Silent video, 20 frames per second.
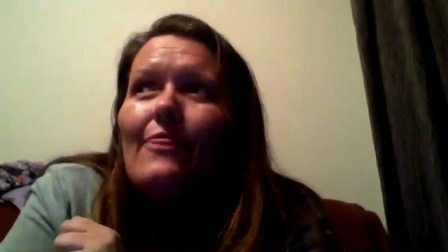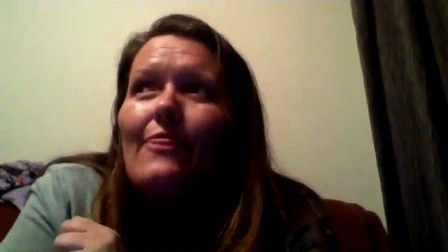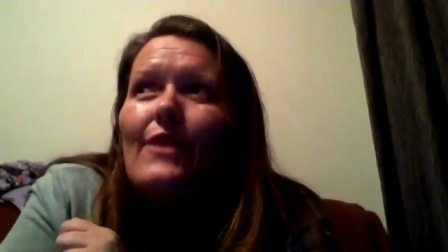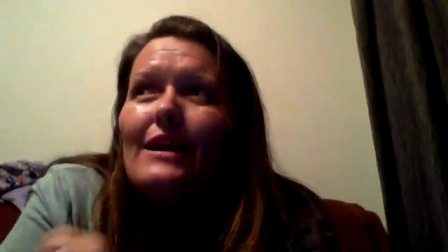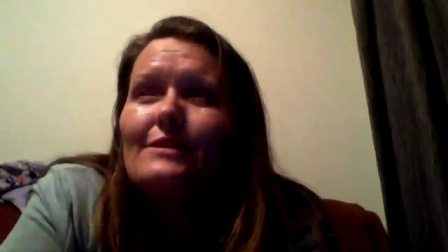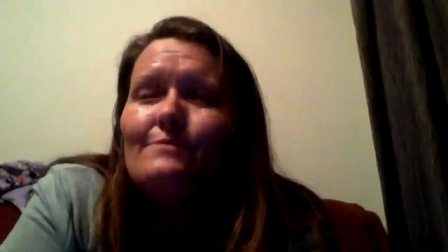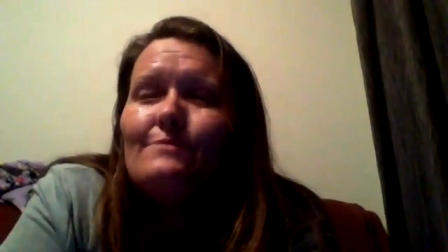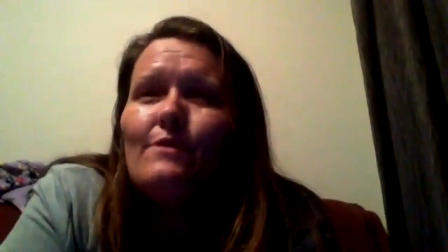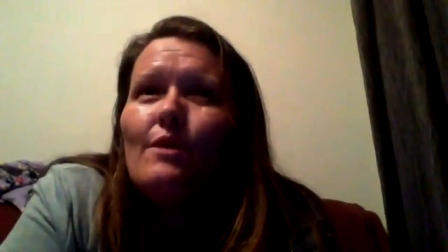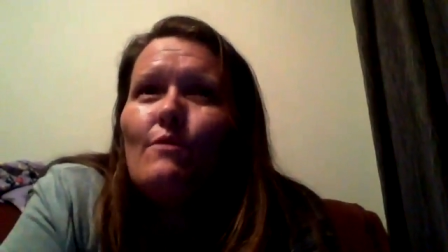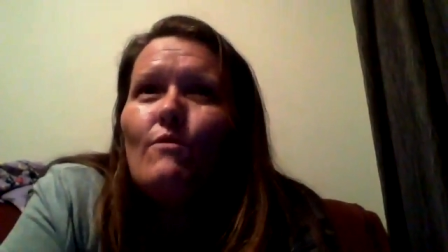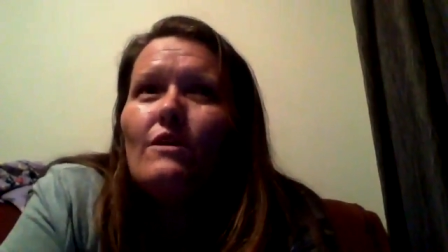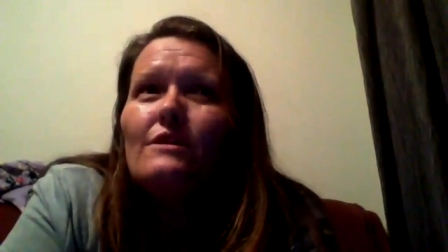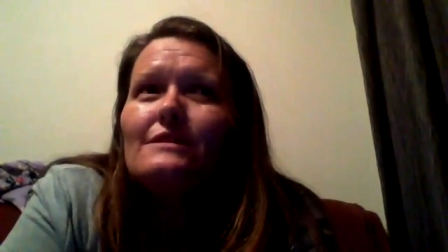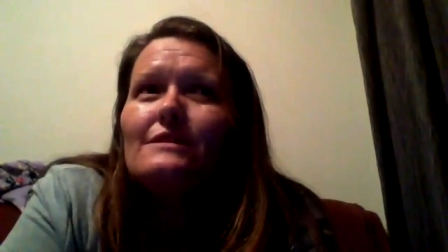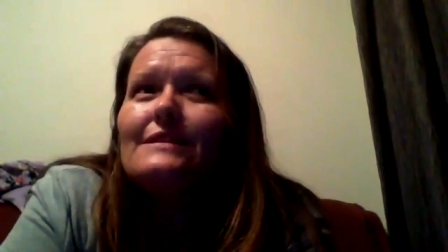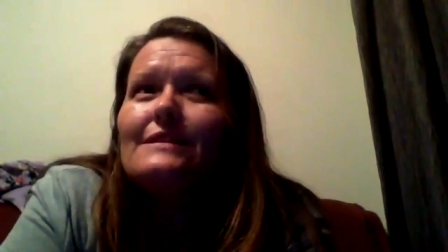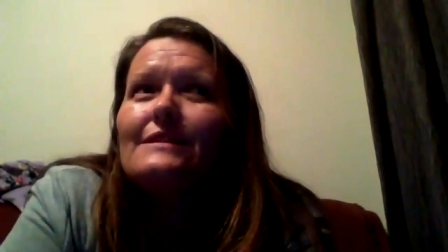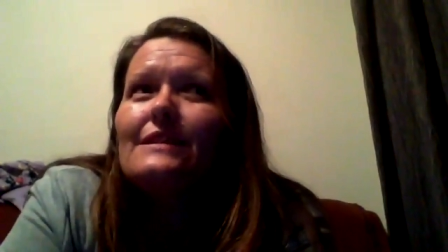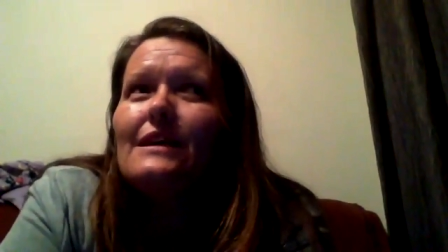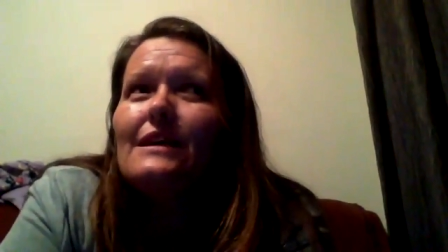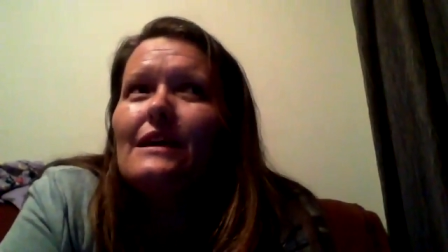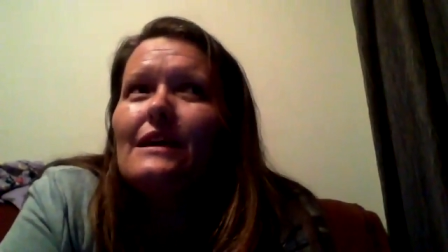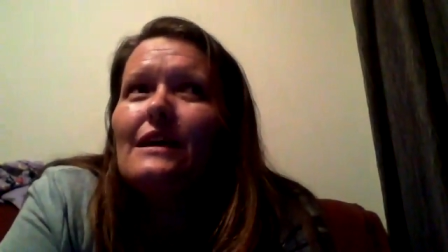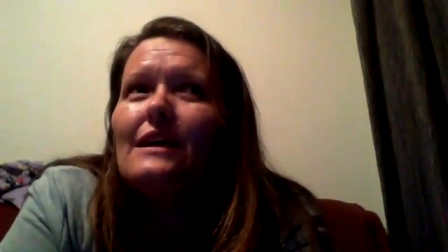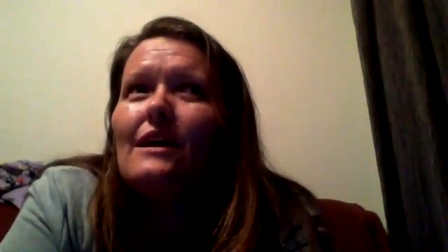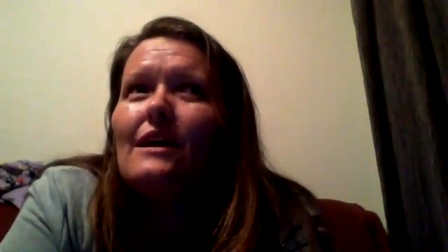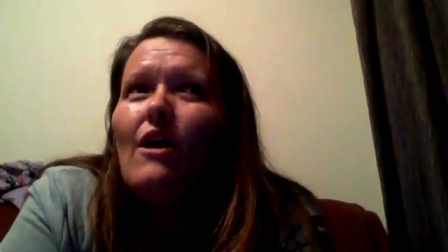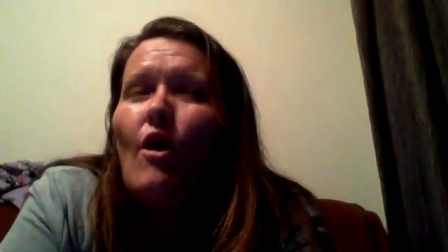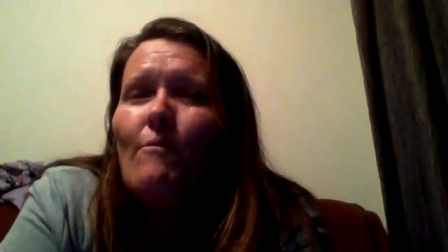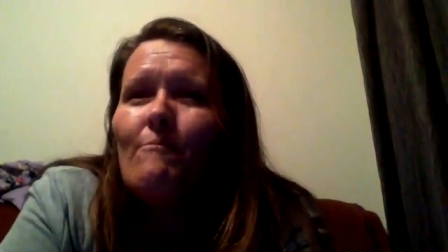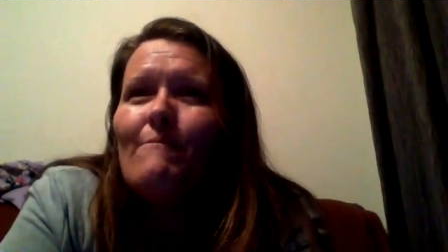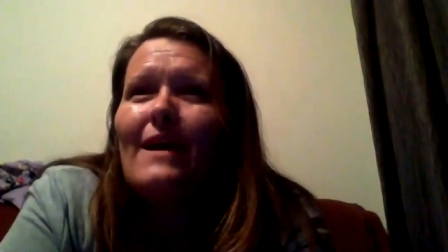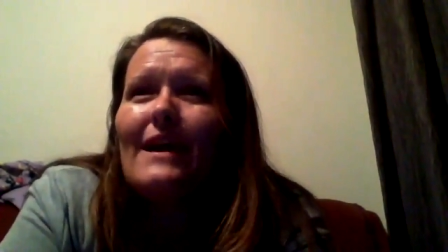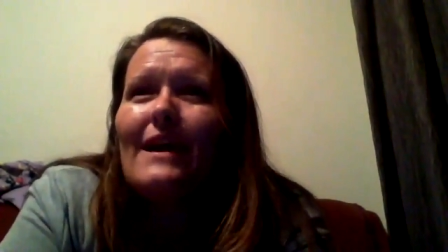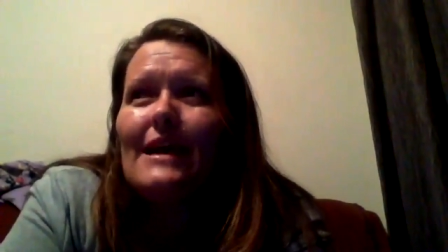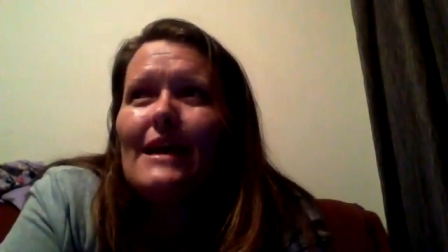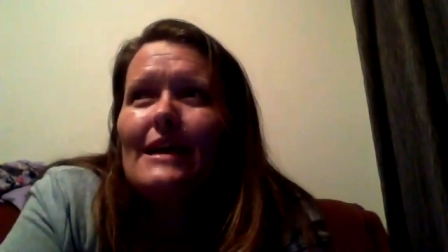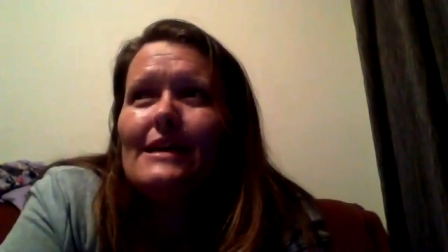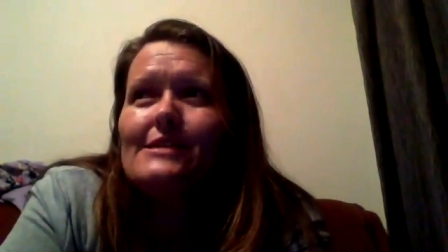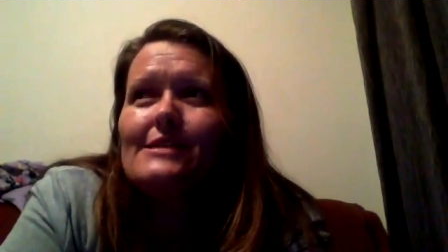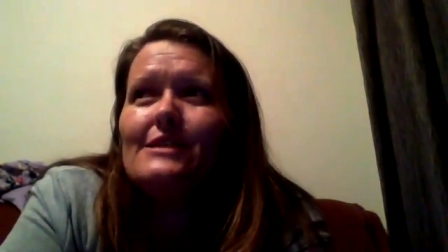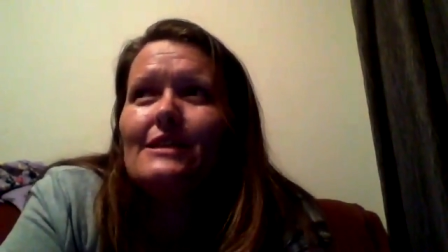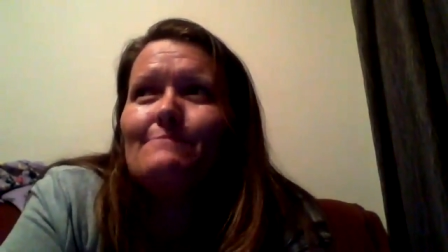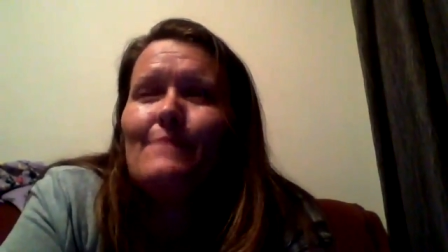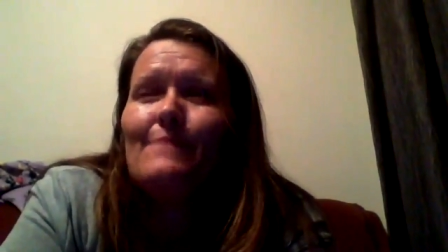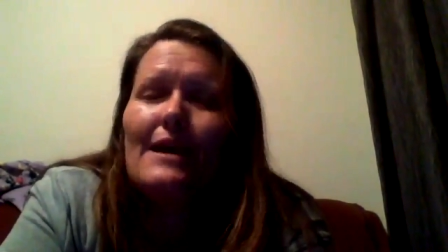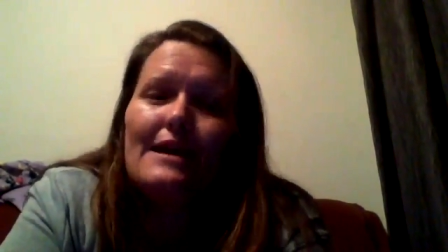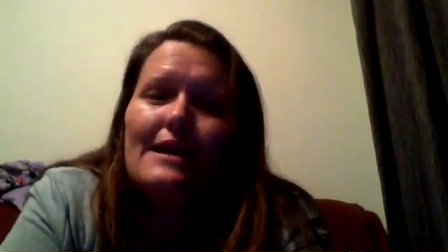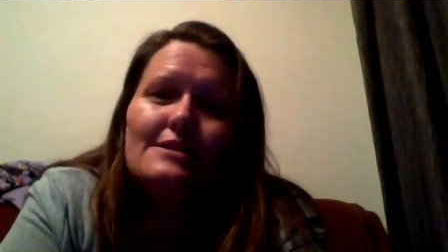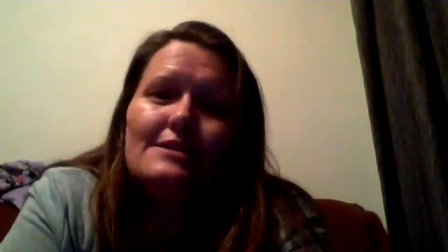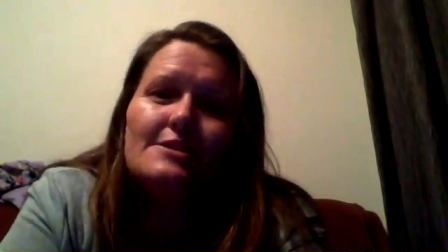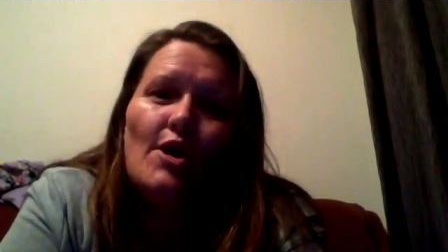that's what it was on Monday, just been.